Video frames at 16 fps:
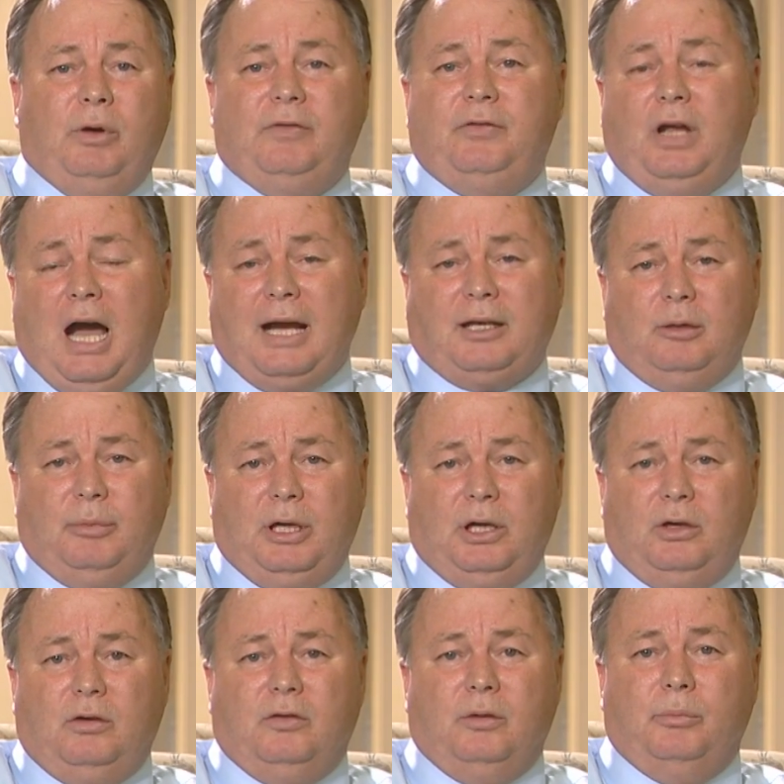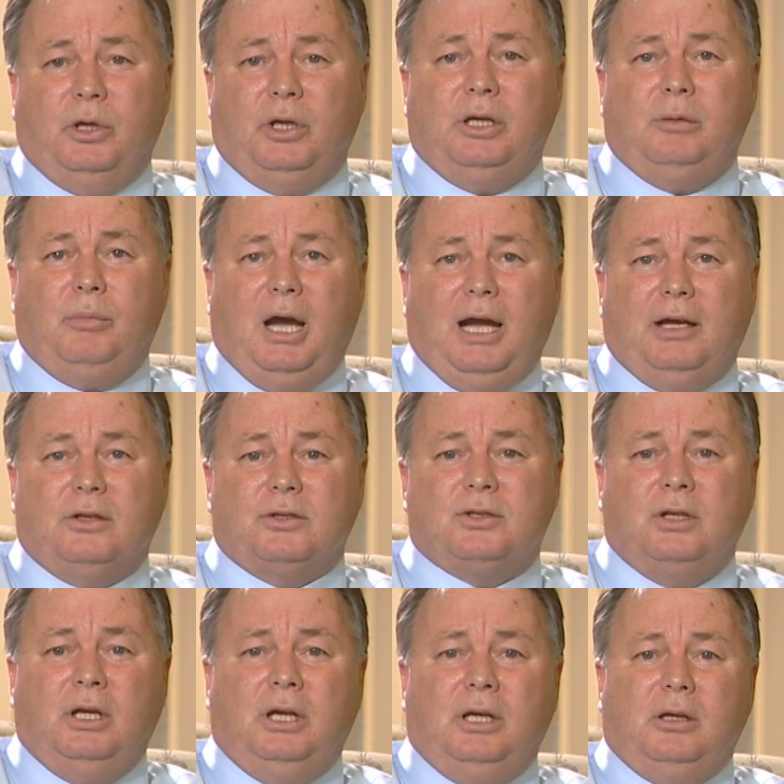We've documented over 1 million
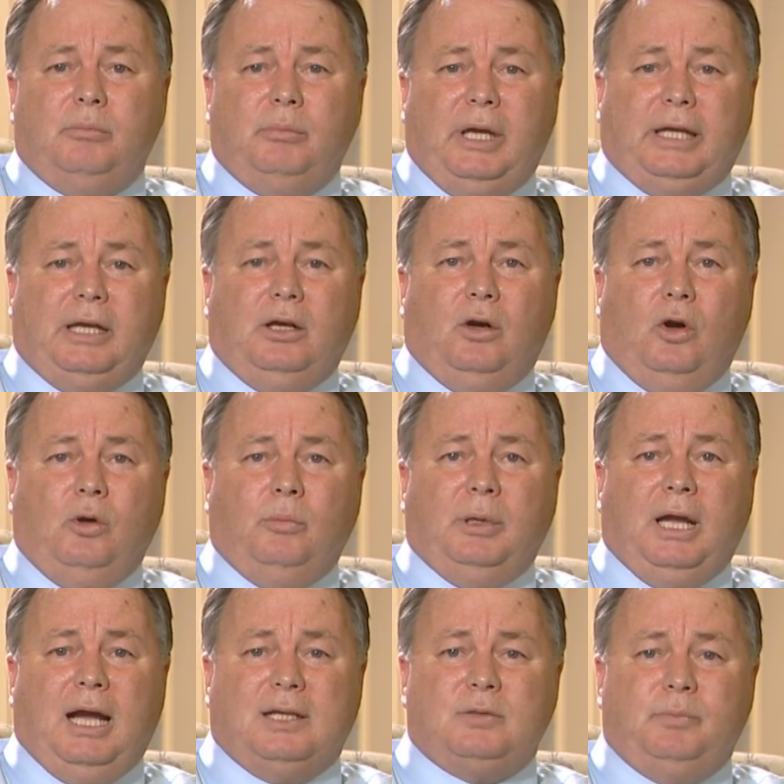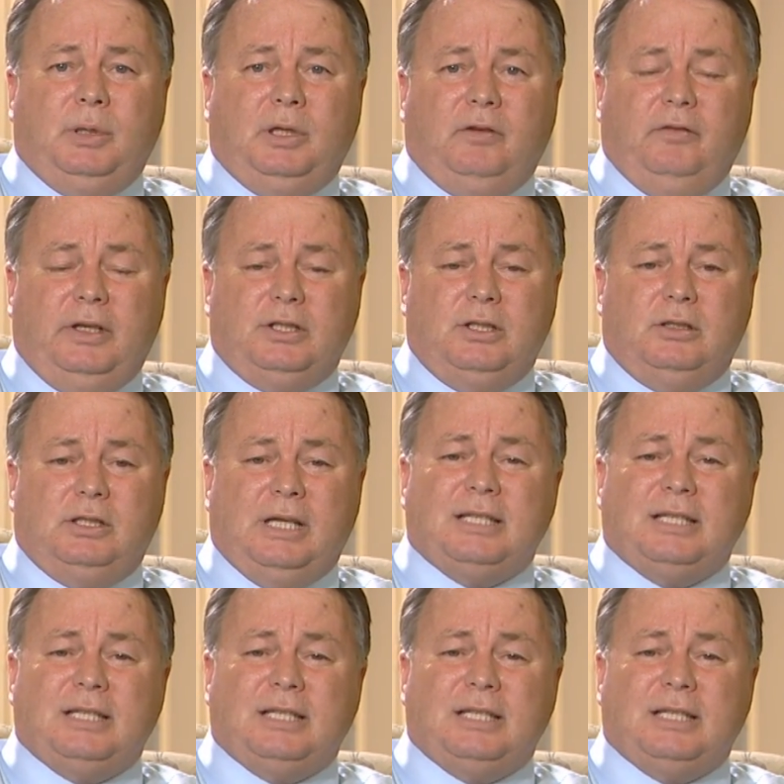miles making home and hospital visits.